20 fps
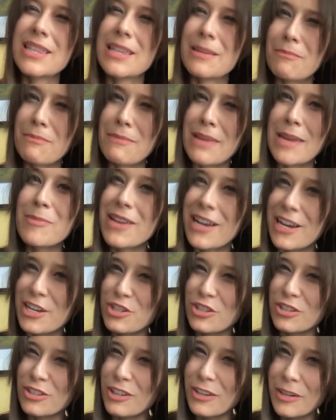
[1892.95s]
then maybe I
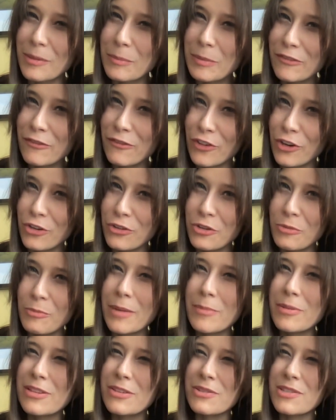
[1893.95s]
should look a bit further.
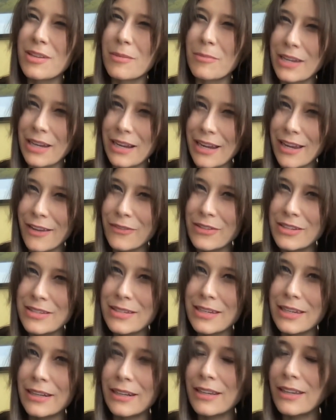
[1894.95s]
Maybe there's something I haven't
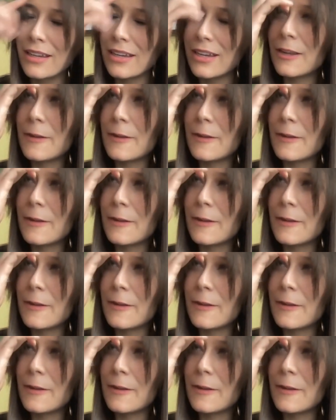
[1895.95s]
seen.